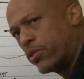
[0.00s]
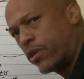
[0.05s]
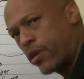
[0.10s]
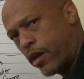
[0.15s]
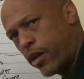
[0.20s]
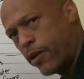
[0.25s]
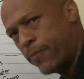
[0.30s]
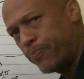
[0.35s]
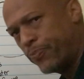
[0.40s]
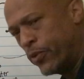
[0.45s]

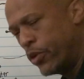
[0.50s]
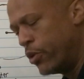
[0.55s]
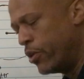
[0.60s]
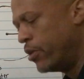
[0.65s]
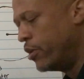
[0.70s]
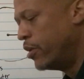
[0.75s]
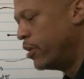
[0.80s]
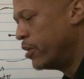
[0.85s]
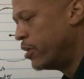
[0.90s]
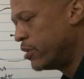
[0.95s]
okay?
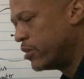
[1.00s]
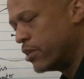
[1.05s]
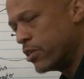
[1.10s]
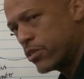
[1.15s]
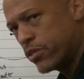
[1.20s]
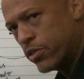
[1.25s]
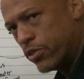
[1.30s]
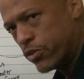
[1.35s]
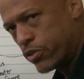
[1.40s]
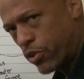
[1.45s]

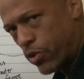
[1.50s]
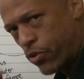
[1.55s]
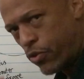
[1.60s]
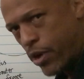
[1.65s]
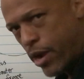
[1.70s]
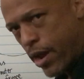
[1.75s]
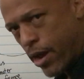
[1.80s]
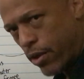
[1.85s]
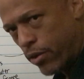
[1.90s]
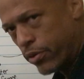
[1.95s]
Distance
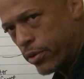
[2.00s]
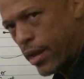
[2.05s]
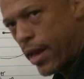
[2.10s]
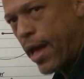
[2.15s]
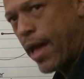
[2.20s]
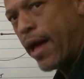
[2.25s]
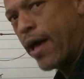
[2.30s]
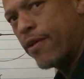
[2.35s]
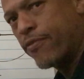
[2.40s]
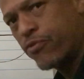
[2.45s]
around,
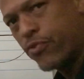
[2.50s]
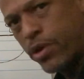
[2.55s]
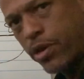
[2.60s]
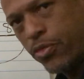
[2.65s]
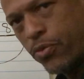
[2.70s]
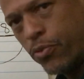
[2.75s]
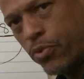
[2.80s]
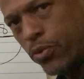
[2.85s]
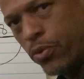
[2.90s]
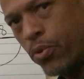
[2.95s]
halfway
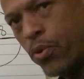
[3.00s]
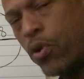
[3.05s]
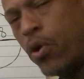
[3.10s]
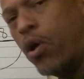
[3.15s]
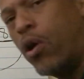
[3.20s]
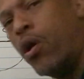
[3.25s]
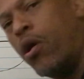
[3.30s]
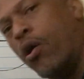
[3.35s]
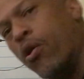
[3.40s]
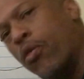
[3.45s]
through, all